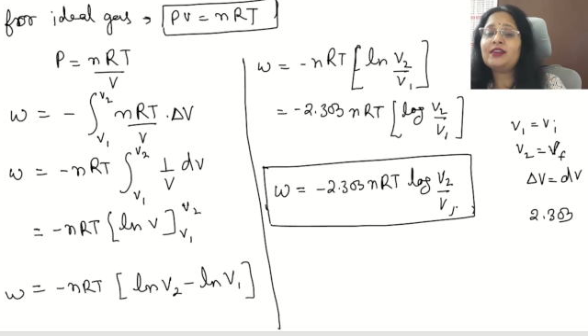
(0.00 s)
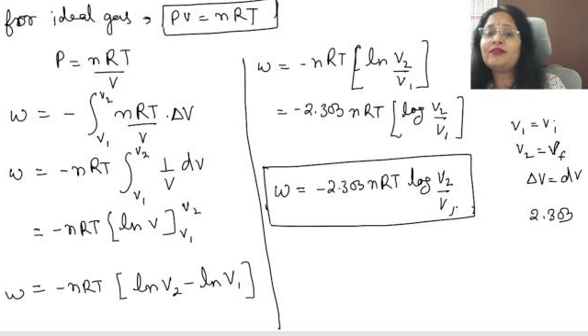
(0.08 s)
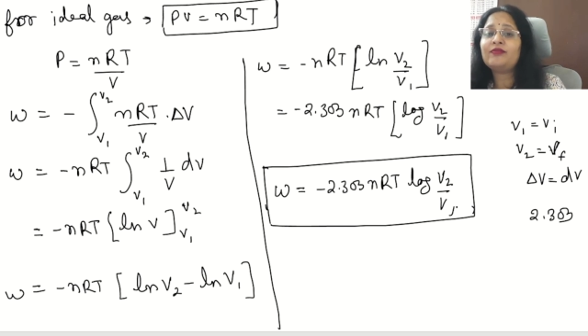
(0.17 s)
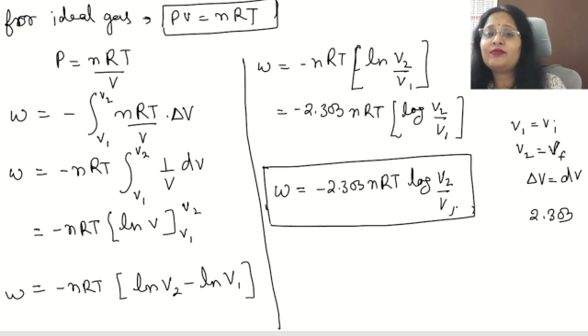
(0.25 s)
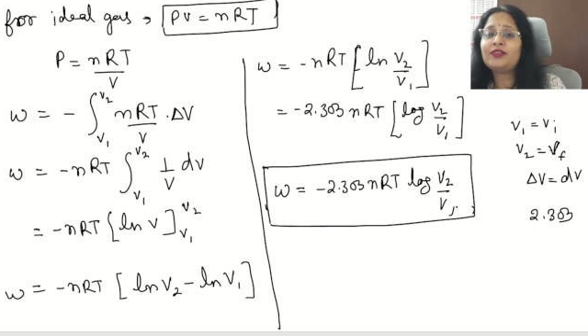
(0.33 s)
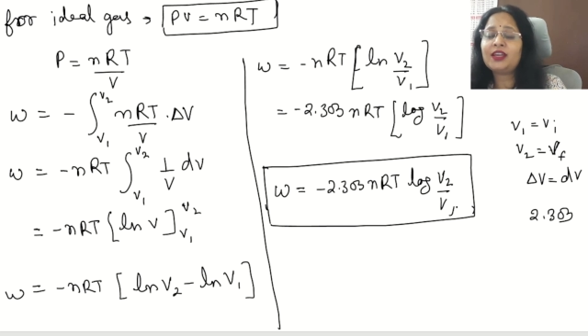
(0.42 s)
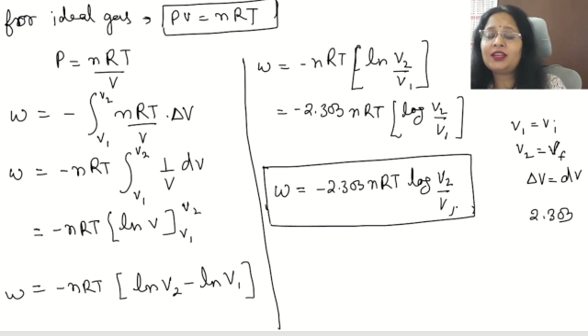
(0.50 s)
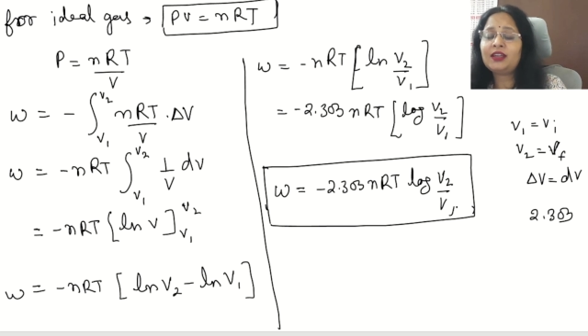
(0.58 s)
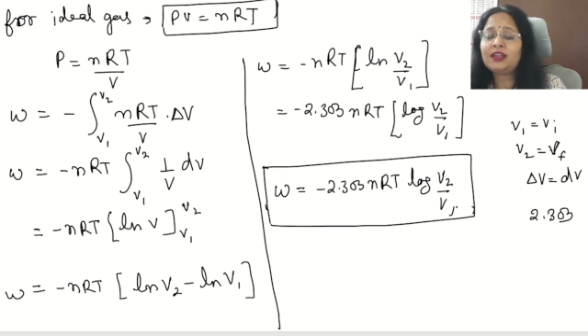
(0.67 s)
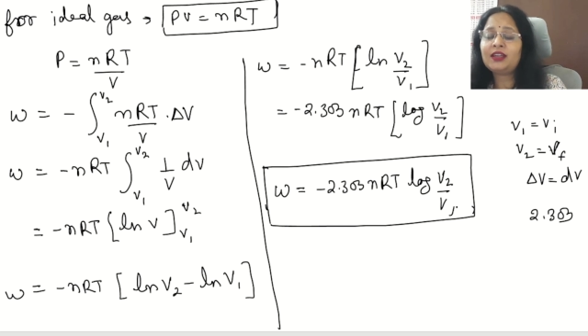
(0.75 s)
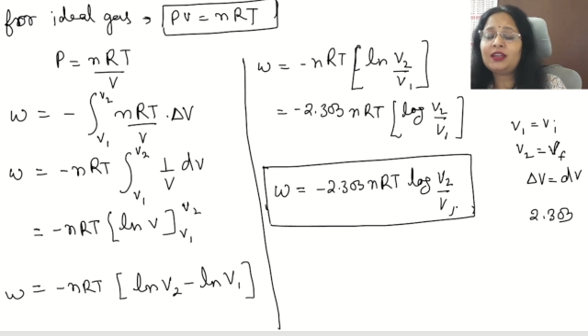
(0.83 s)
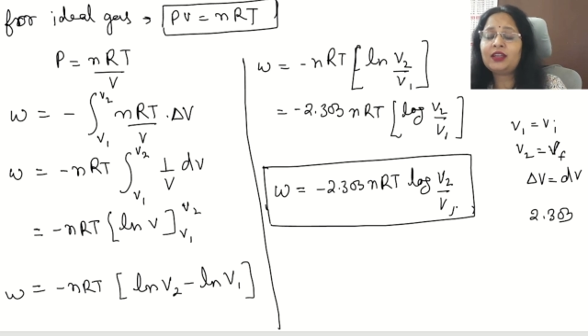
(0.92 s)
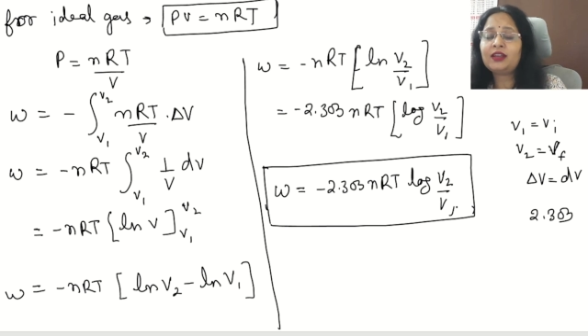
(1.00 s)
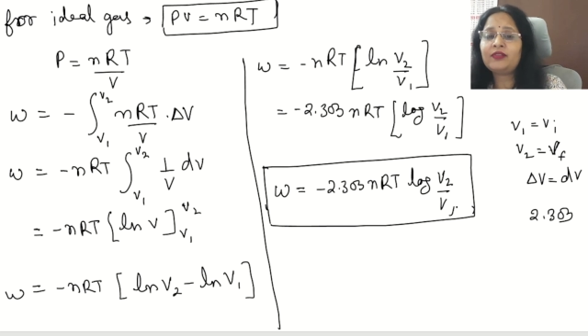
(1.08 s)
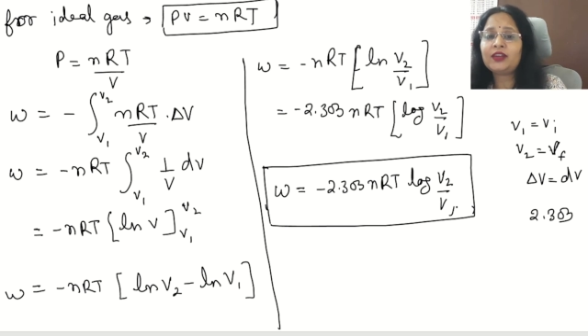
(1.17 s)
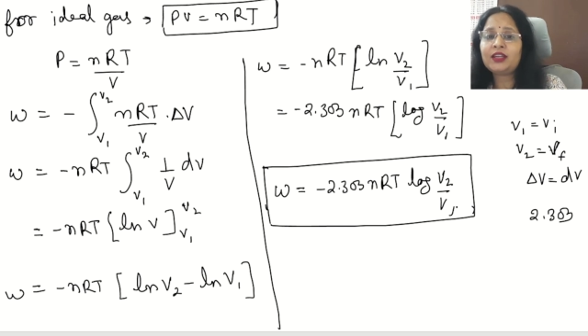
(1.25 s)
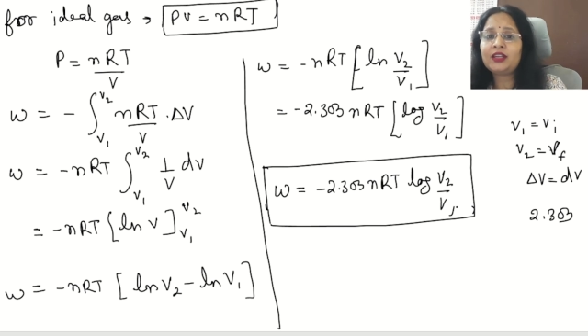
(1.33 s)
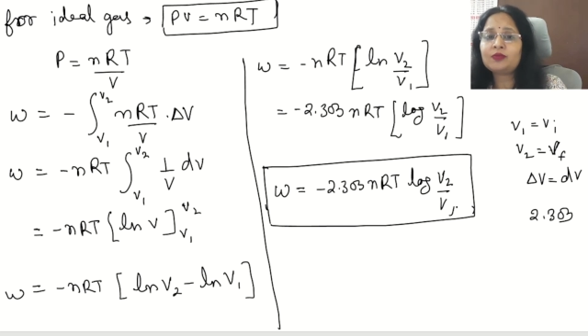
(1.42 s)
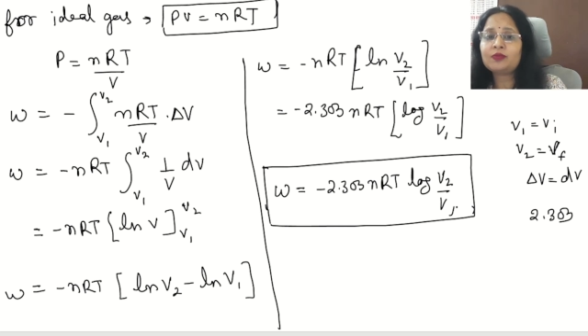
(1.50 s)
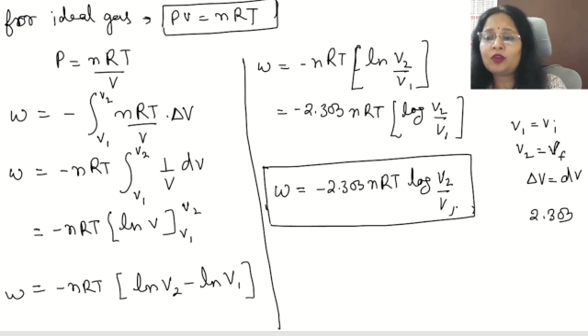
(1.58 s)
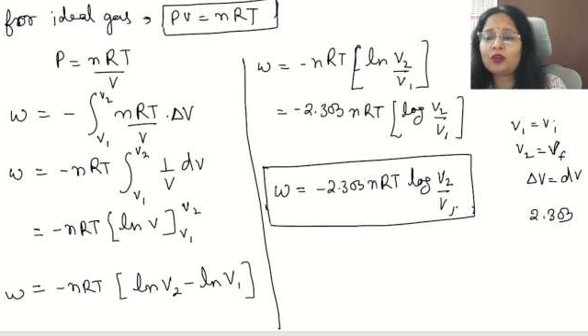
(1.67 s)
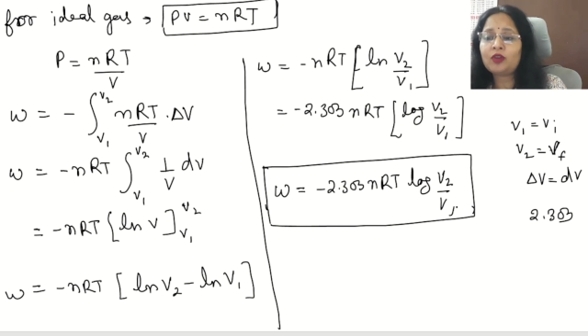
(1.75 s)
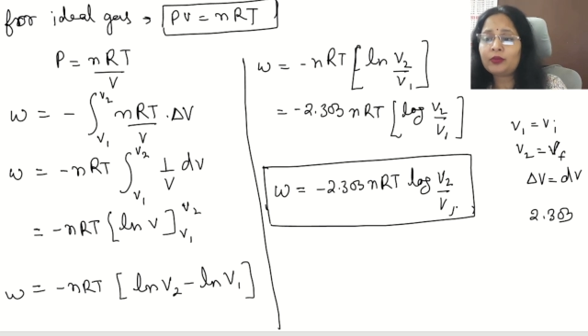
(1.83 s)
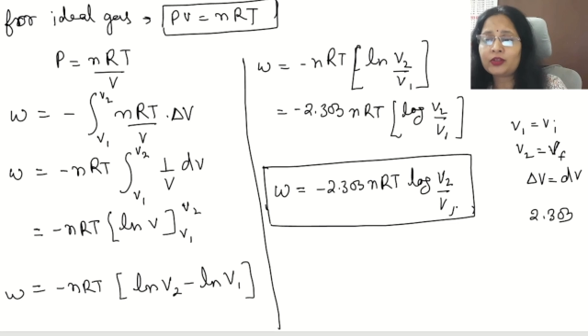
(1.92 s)
very
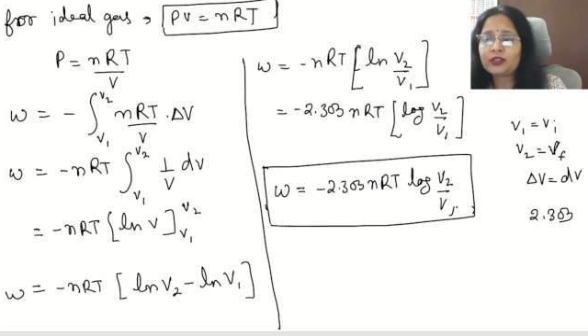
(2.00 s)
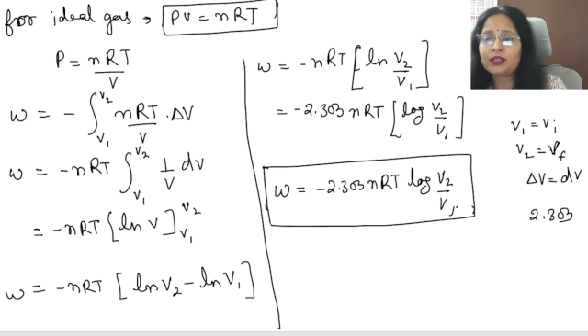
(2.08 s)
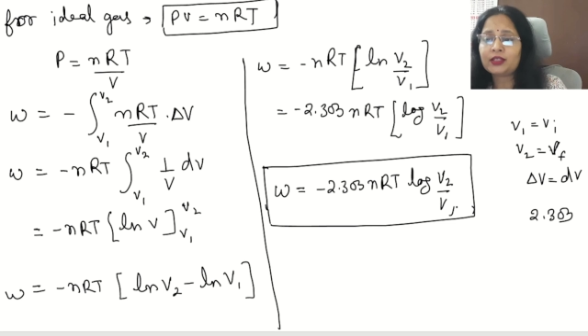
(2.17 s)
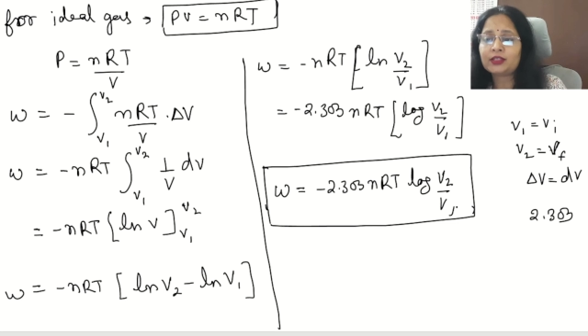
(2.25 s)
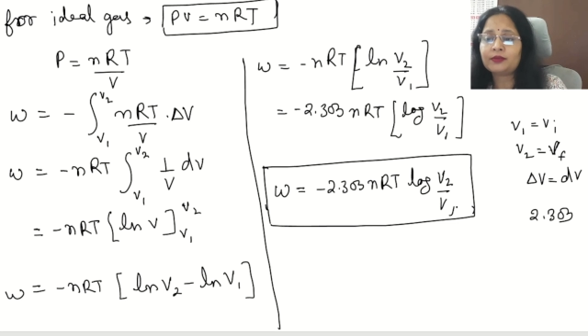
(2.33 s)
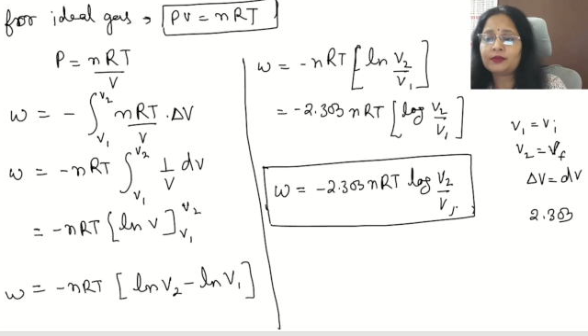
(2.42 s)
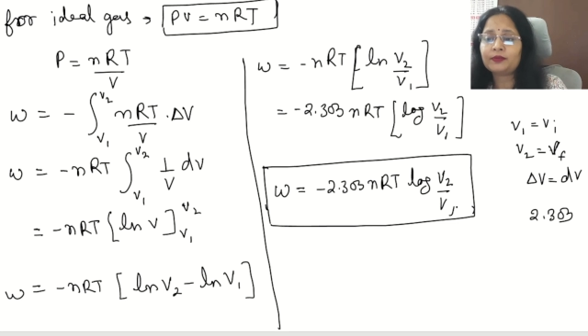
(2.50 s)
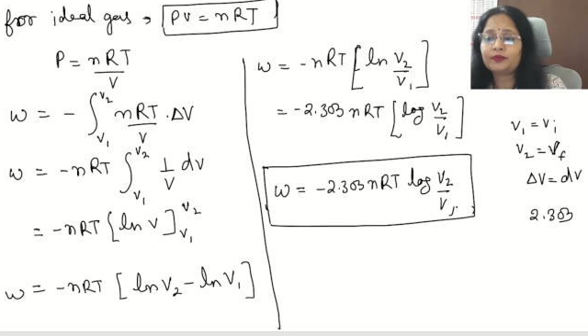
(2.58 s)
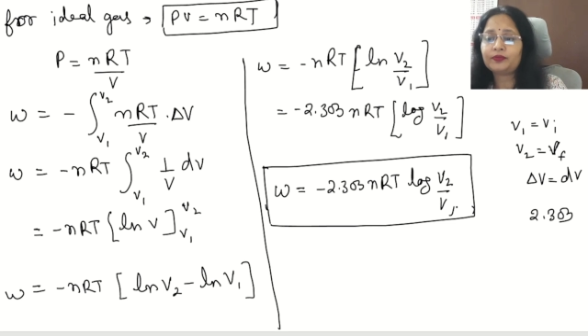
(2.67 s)
small process.